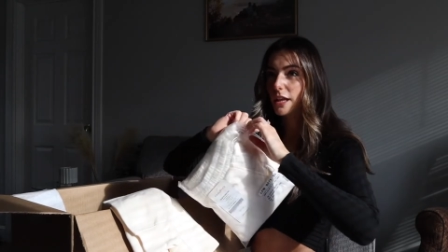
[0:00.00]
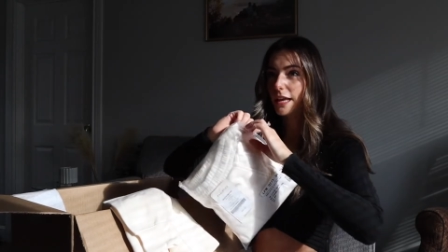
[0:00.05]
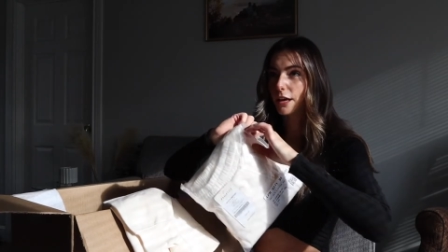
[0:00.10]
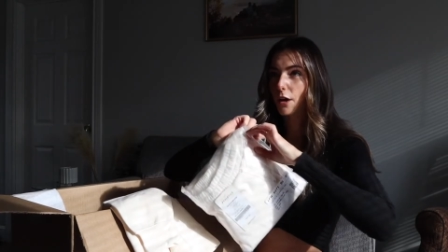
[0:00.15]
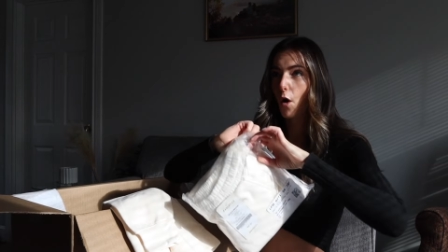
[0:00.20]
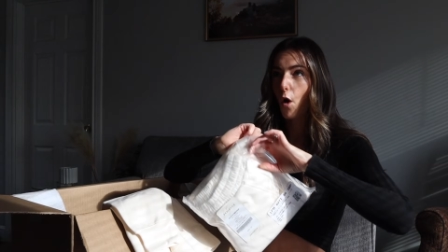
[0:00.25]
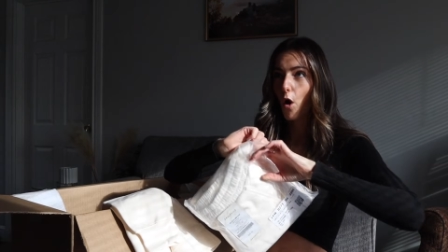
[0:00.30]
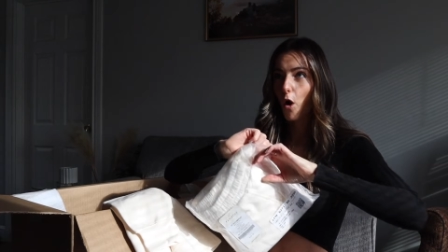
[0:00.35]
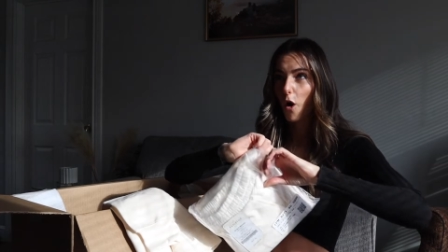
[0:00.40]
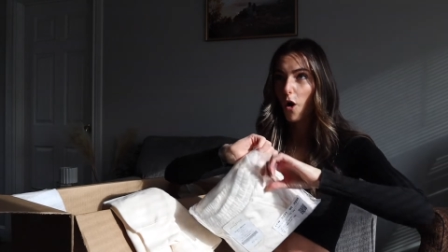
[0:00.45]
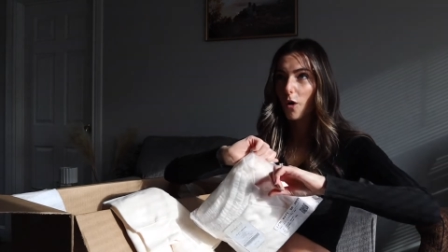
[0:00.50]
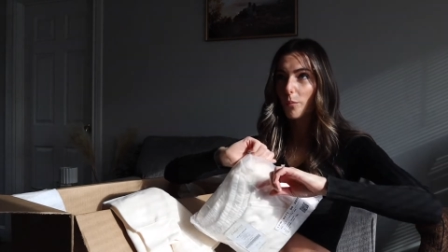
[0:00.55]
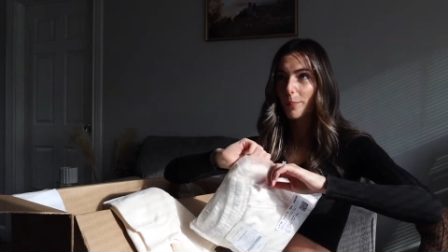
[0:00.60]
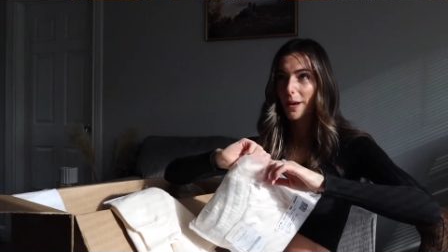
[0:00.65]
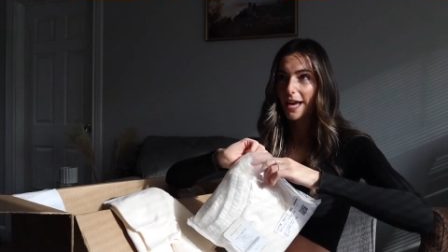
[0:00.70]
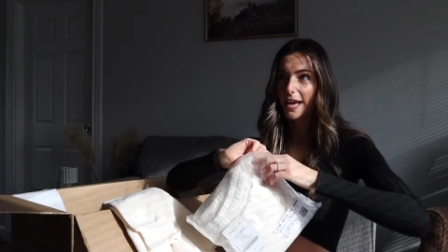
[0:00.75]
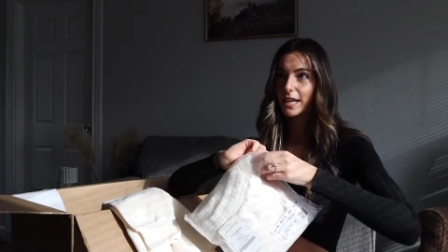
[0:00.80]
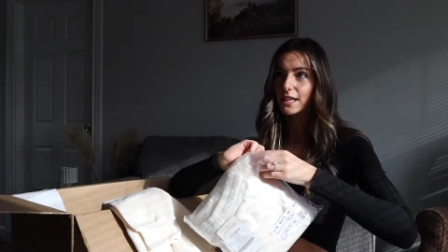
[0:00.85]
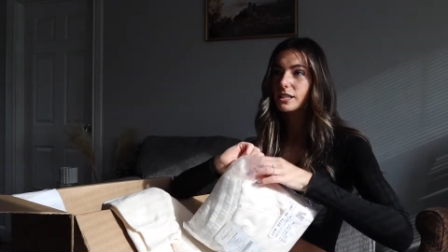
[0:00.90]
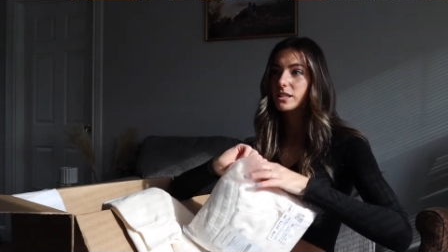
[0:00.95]
like all
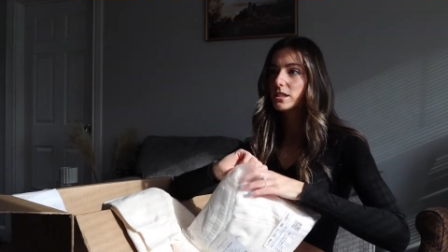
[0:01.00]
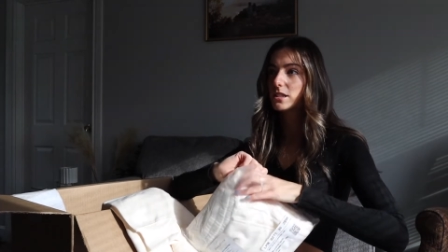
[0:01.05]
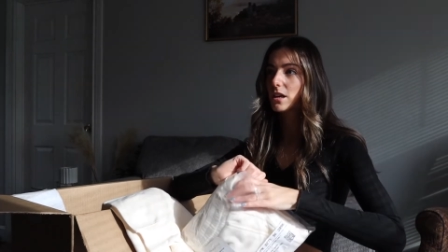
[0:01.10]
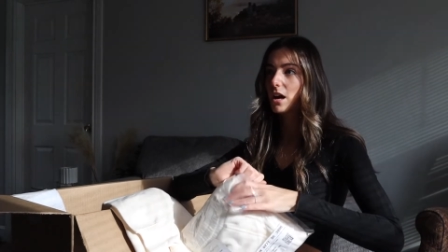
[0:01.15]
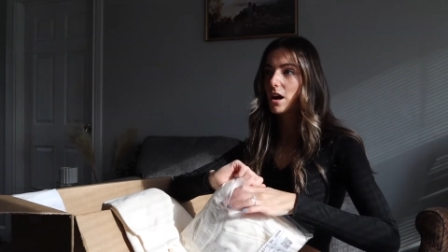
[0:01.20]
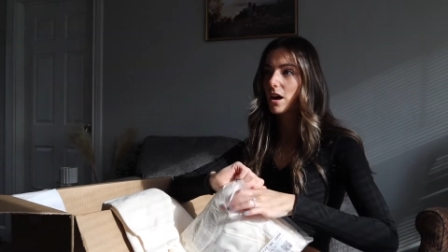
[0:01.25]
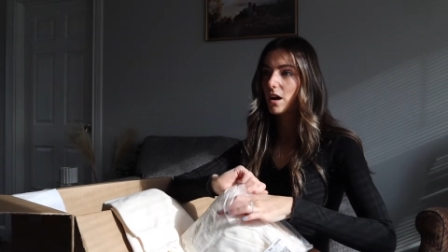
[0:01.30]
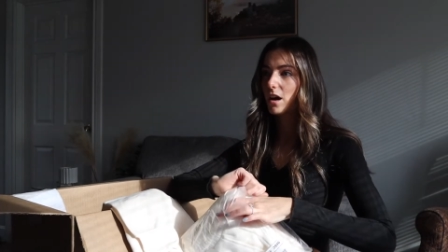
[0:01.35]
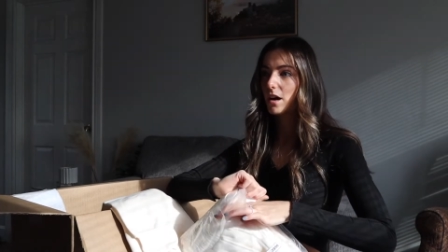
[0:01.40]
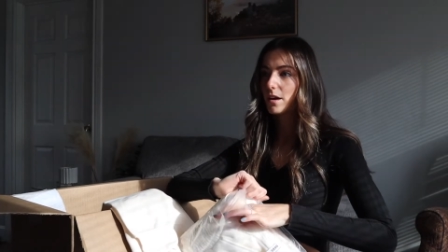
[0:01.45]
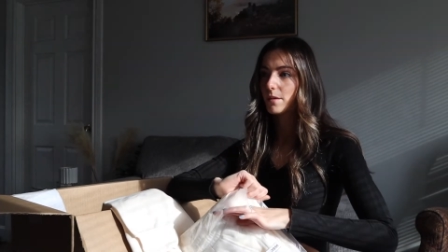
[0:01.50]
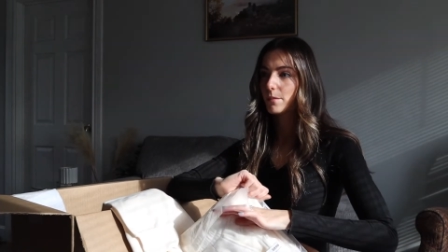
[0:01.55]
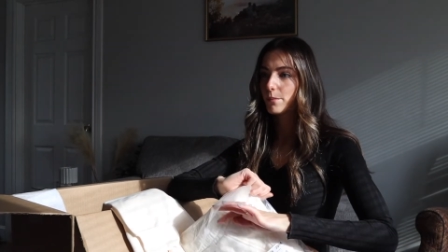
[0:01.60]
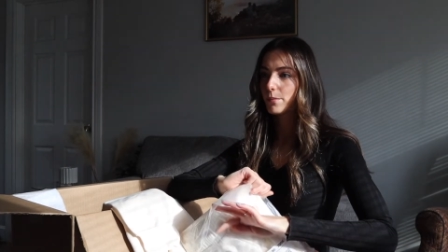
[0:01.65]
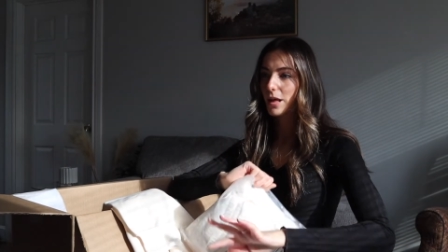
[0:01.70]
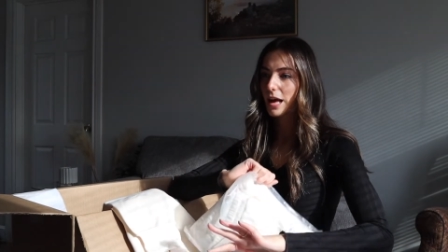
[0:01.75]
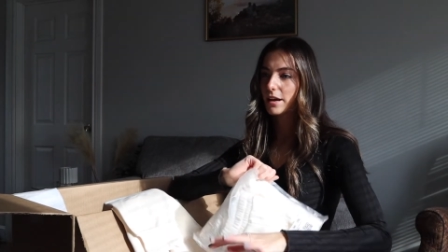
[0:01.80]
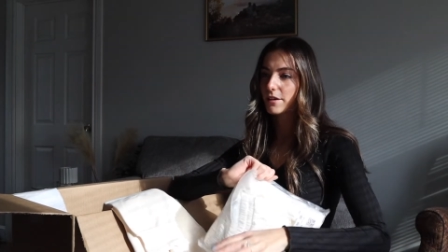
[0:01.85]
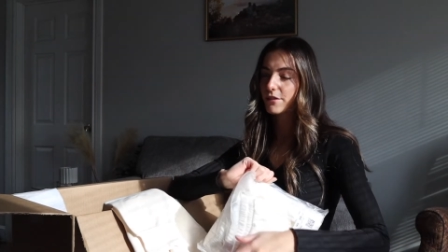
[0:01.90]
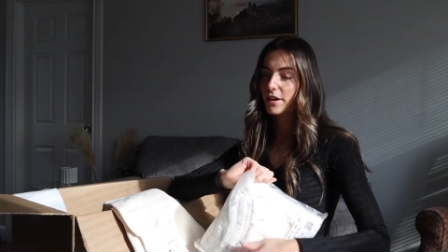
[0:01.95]
pants on
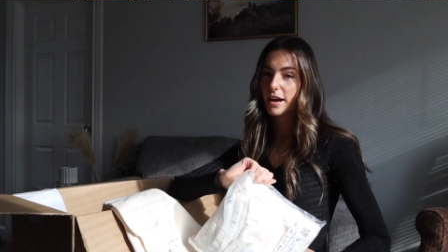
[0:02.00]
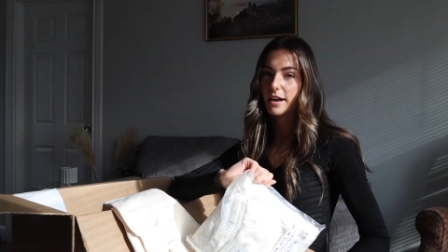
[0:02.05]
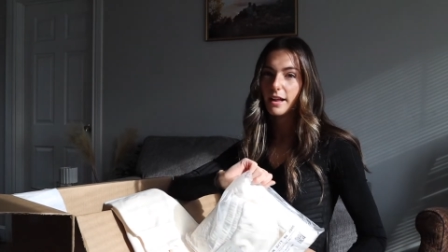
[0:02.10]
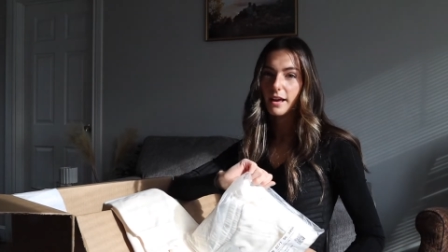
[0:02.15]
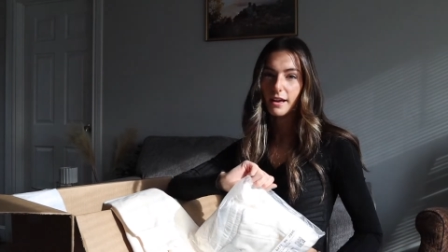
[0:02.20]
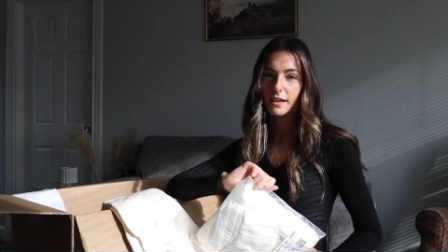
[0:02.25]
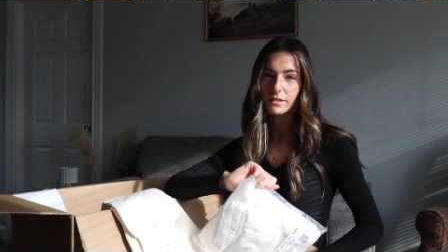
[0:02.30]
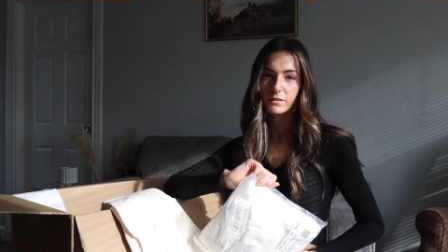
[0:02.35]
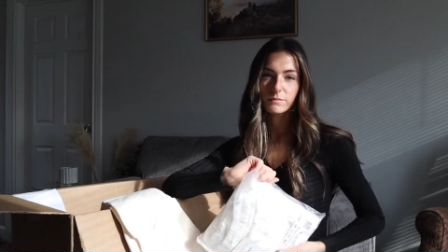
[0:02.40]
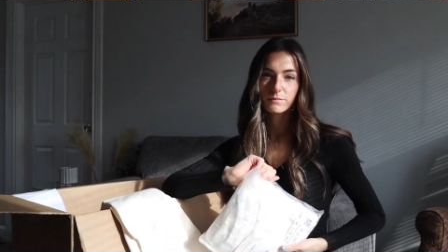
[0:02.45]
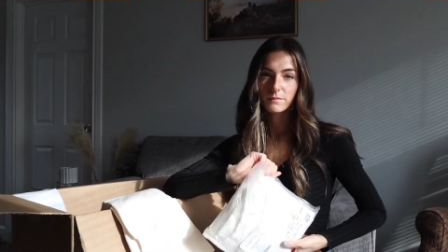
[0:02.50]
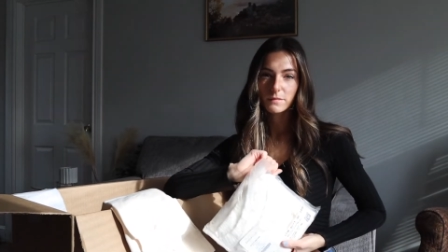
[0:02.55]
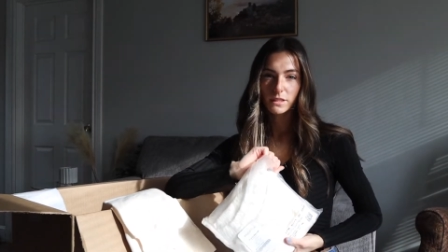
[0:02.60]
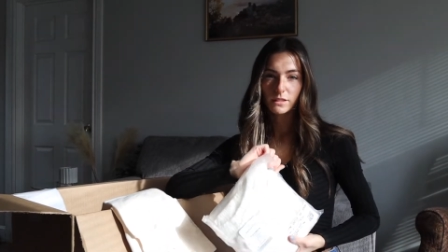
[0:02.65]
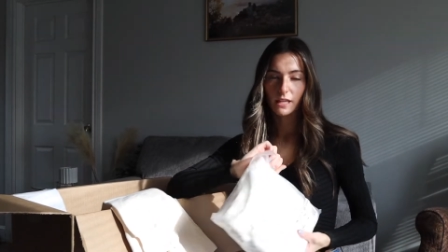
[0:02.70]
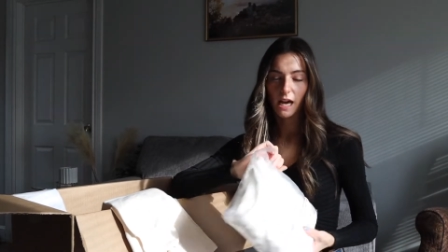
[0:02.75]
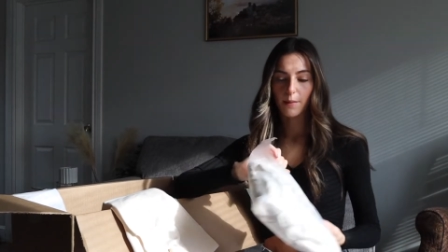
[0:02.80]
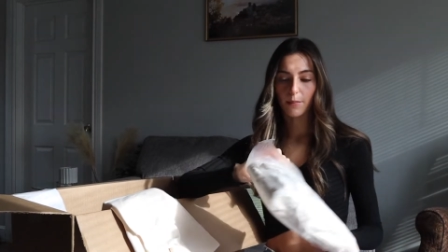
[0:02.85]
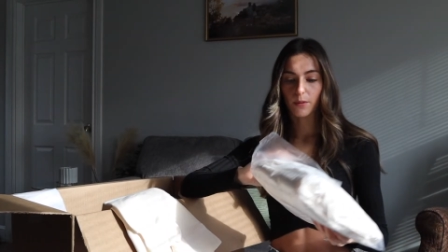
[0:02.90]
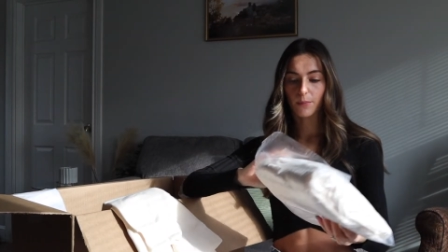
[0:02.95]
Black Friday,
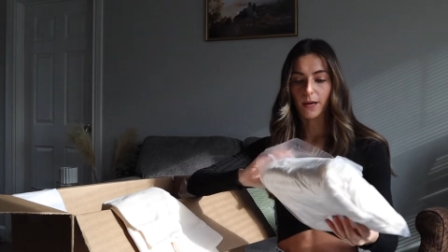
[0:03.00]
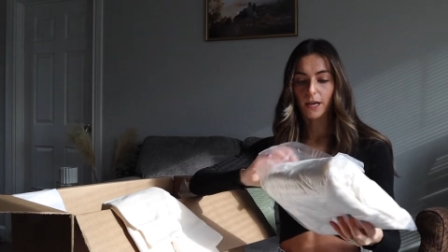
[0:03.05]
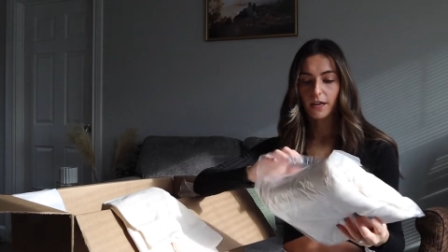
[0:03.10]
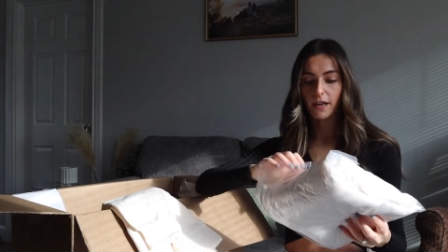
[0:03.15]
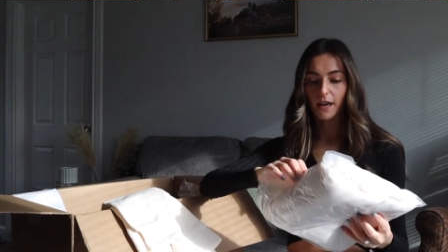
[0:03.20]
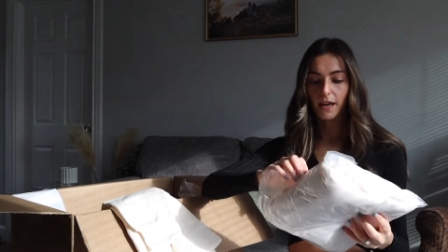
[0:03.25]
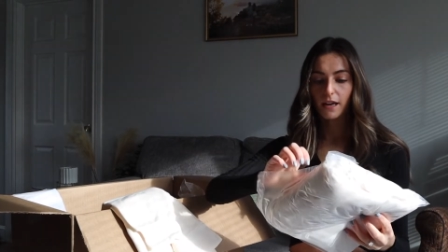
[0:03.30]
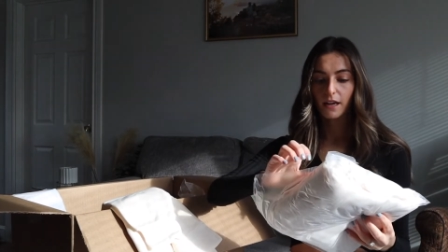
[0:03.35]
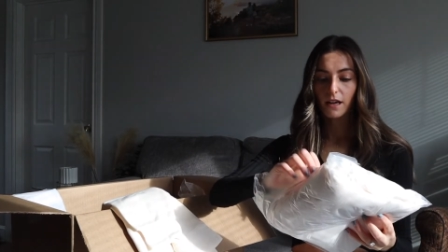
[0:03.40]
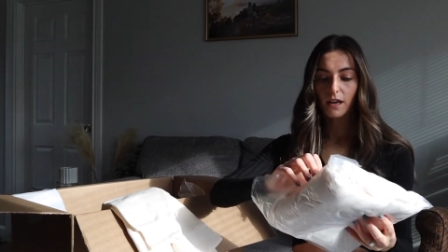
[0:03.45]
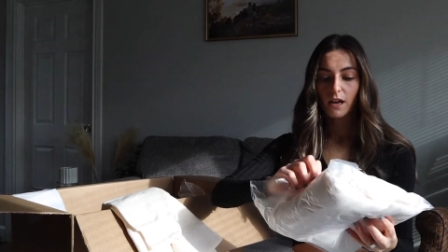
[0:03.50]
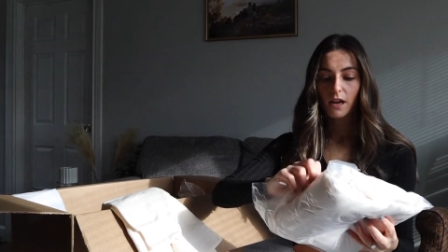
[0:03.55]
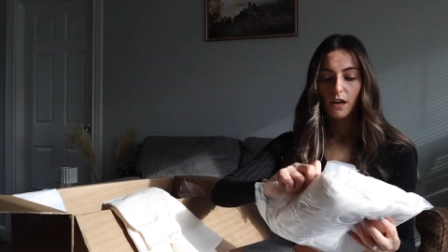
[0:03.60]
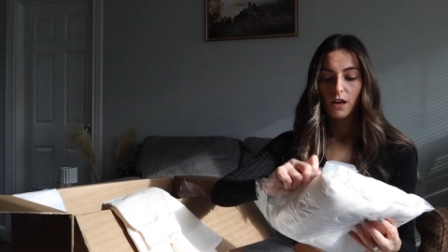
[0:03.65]
Cyber Monday,